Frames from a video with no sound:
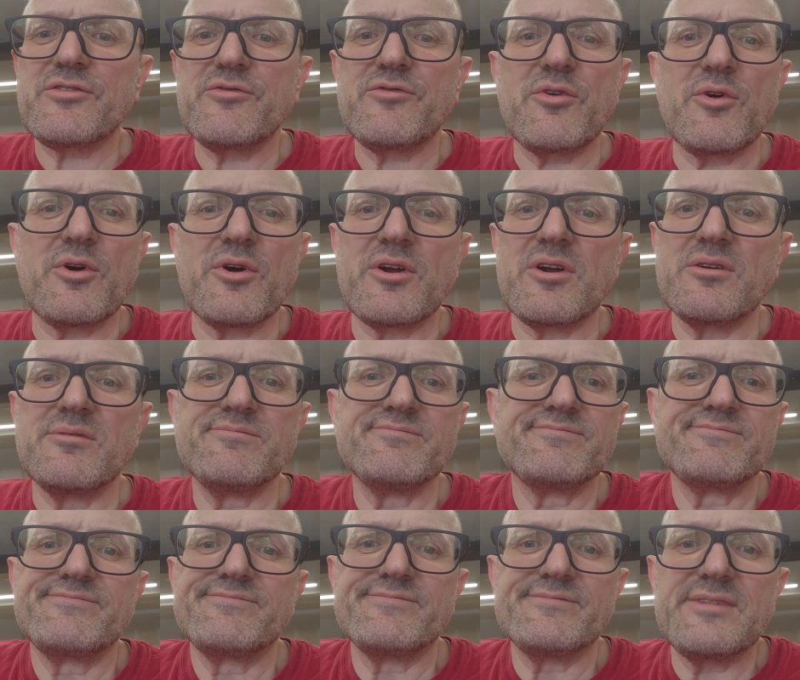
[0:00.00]
for,
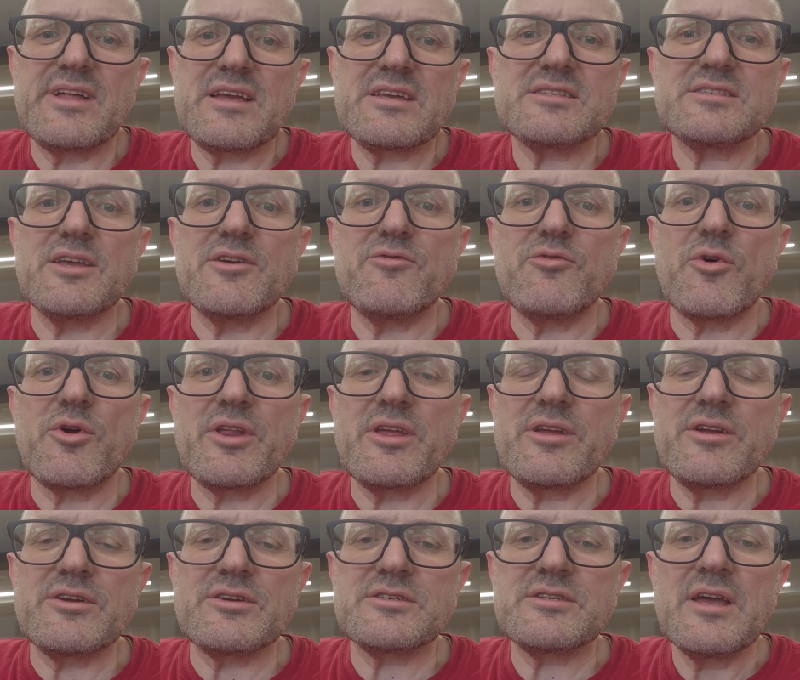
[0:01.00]
like I say, 40
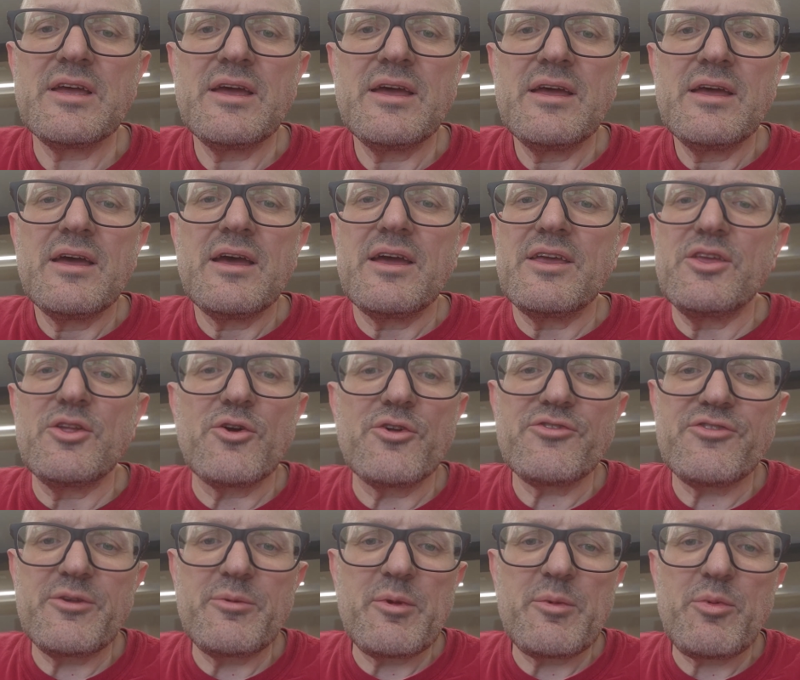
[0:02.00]
years. You don't
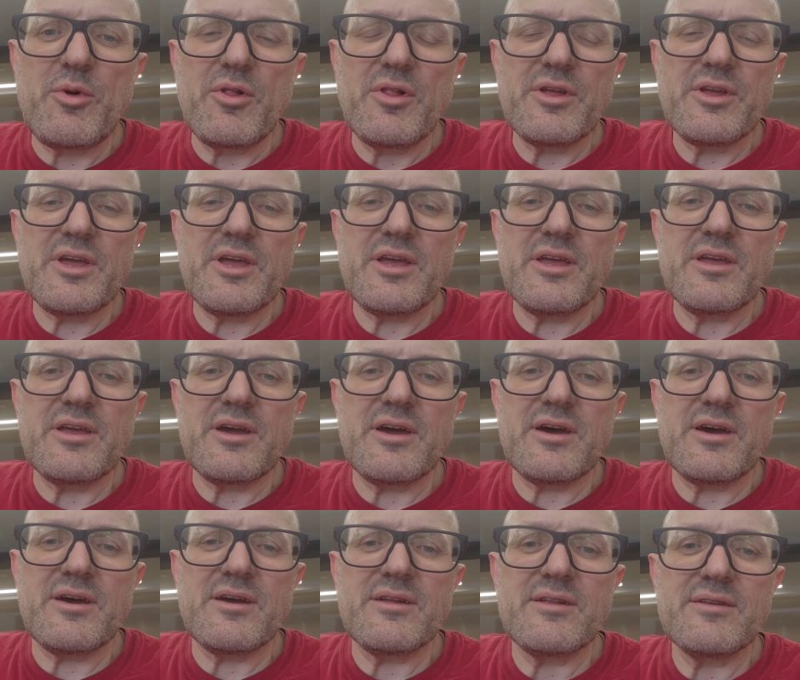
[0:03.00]
see me pulling
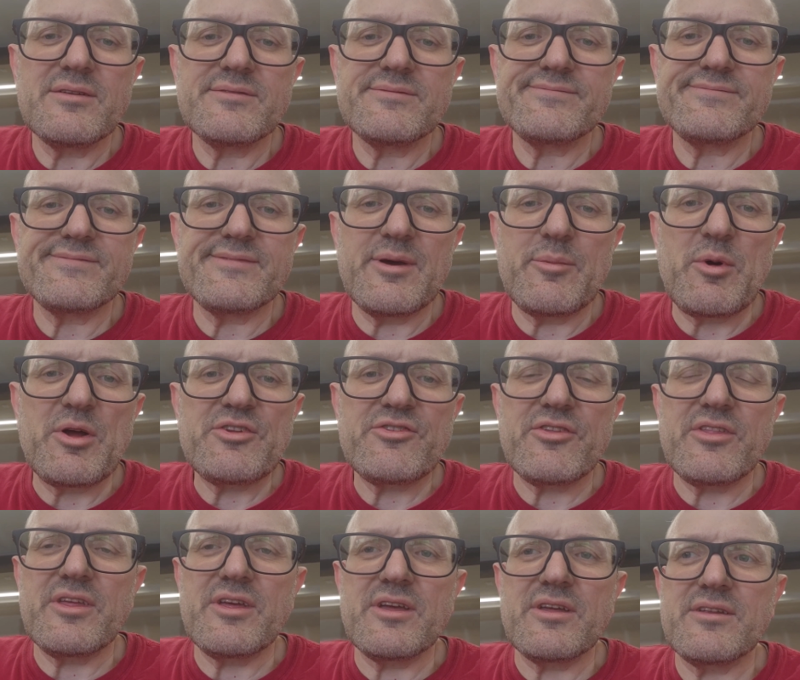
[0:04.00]
a bunch
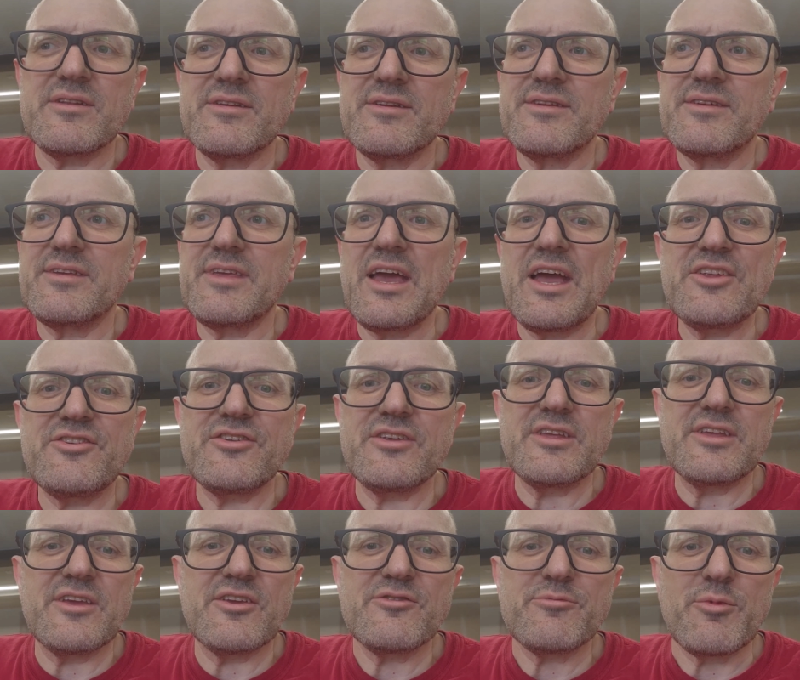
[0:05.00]
of the
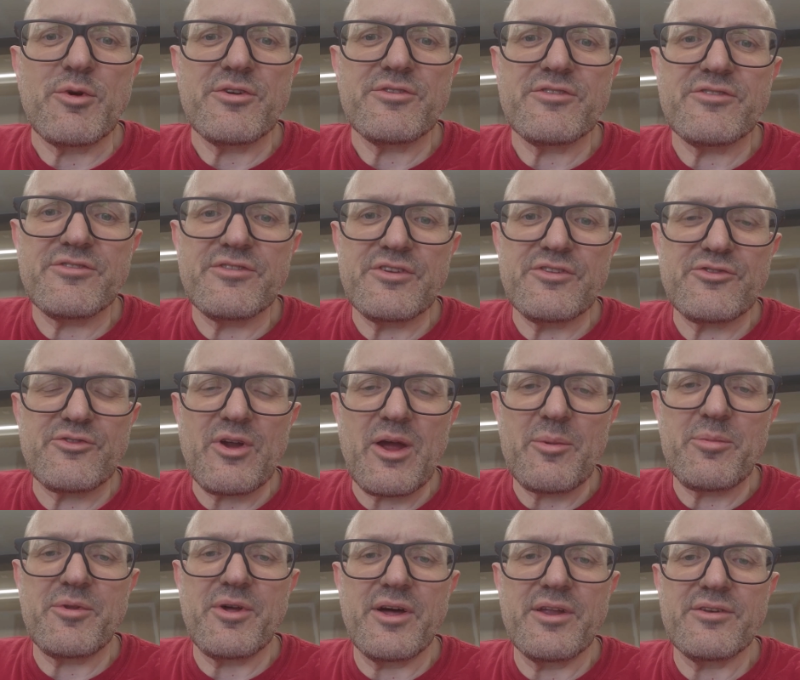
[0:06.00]
gadgety gizmos you see
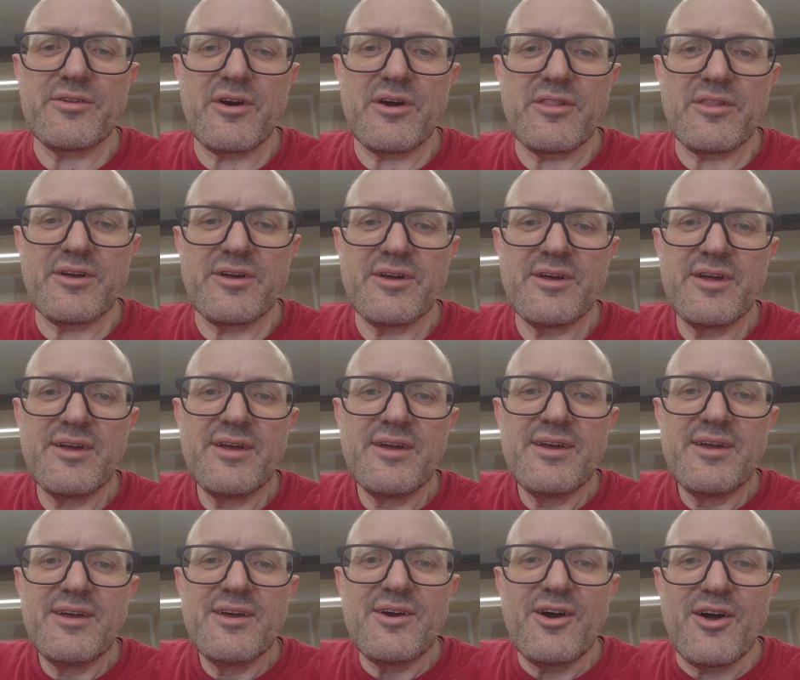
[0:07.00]
strapped onto all
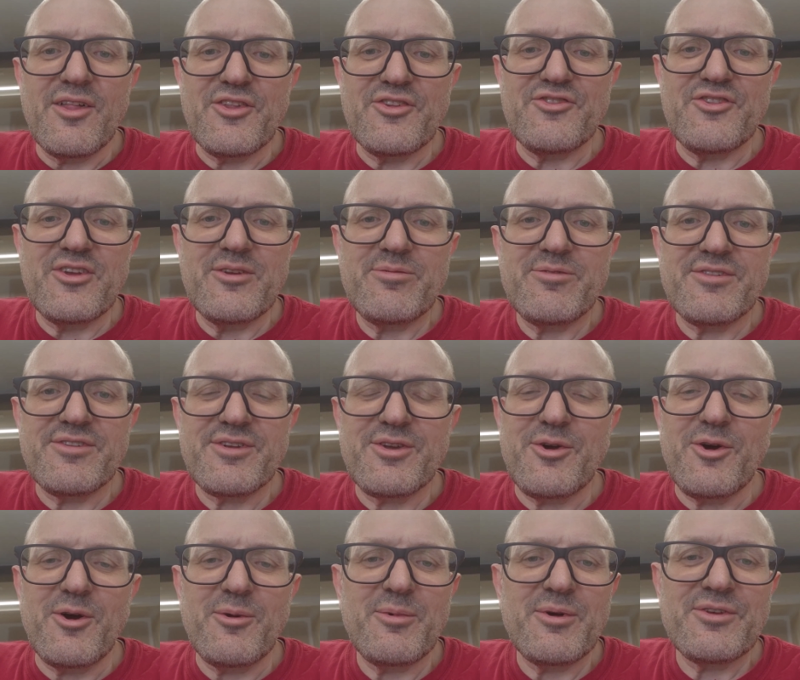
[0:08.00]
the Jeeps and
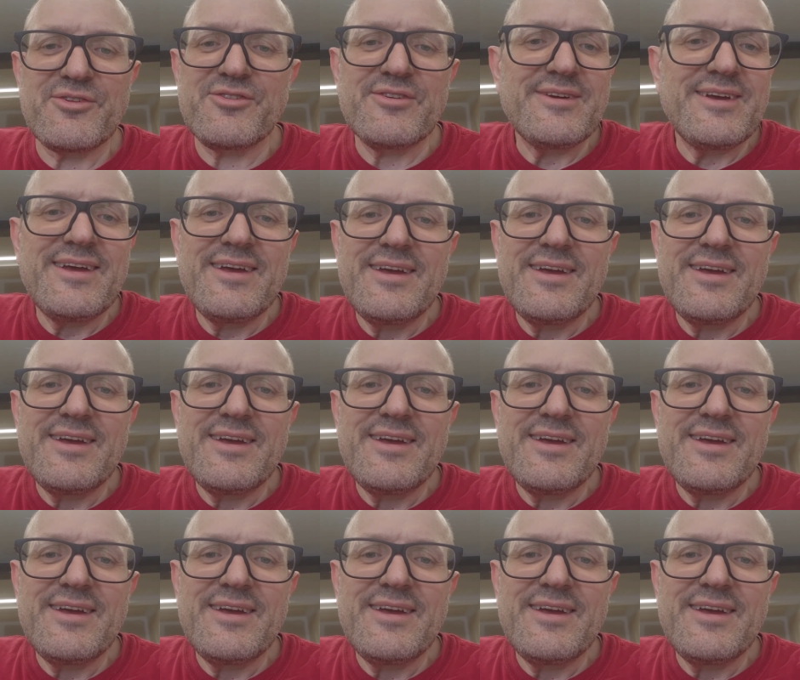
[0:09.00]
Tacomas.